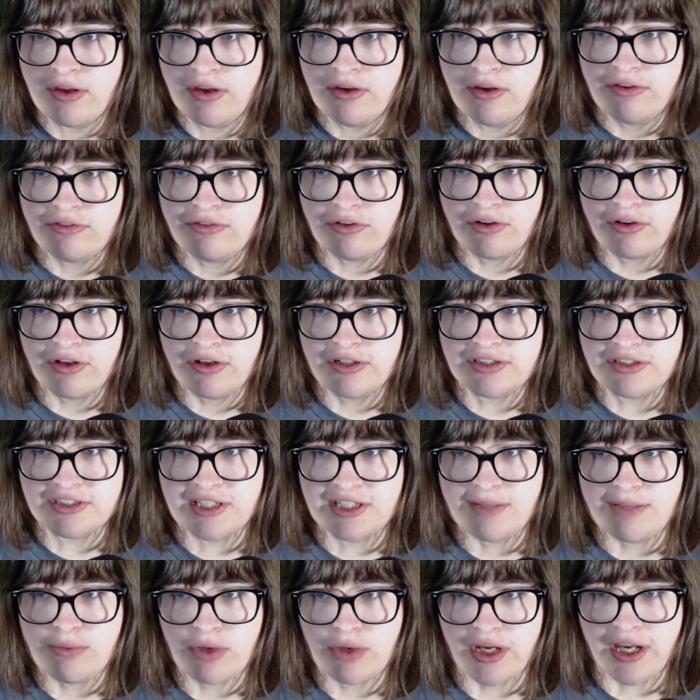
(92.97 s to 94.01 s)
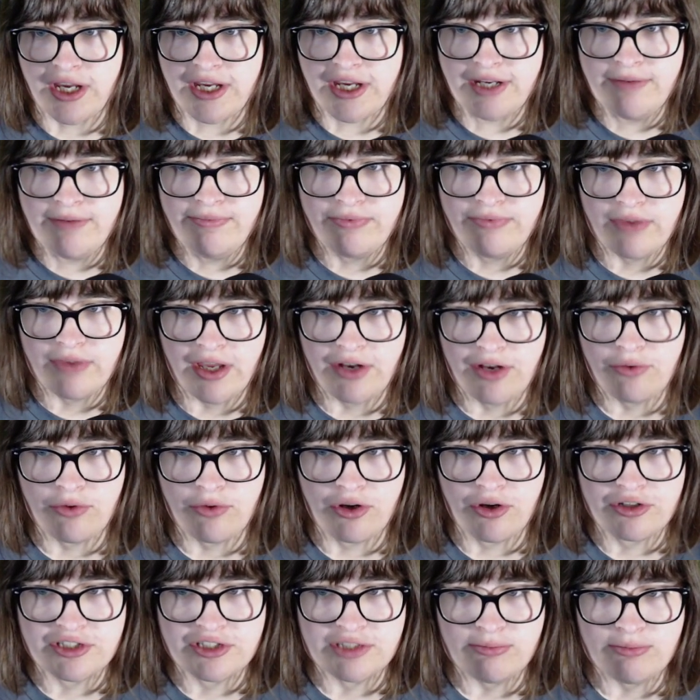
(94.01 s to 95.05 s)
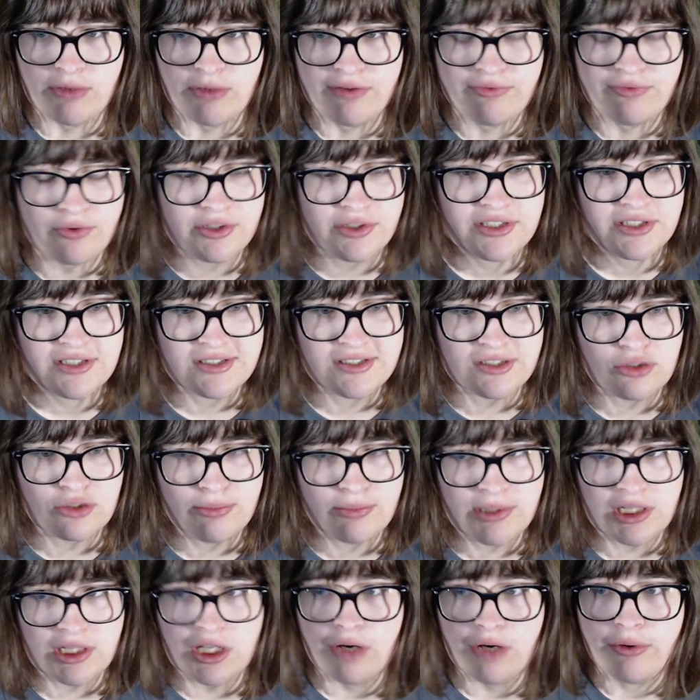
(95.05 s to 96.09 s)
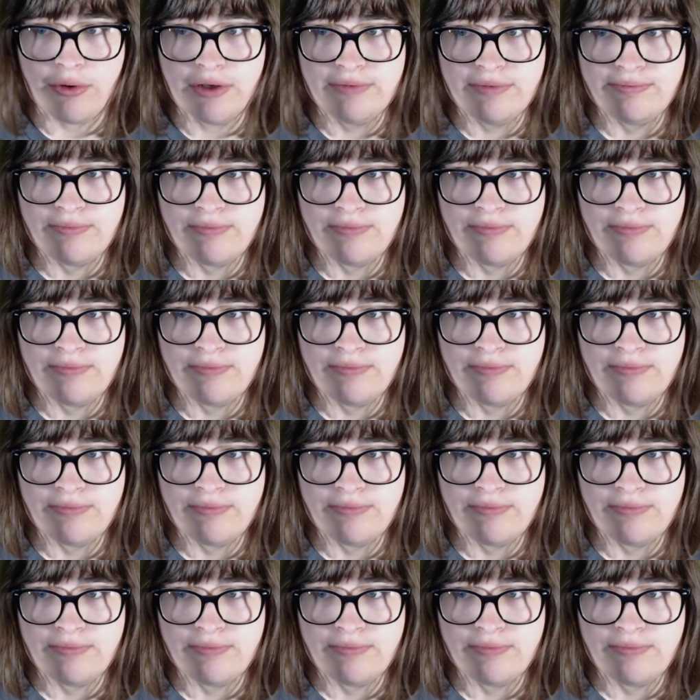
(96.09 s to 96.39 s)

So I'm going to disable gain, and you'll notice that my voice is a little bit lower.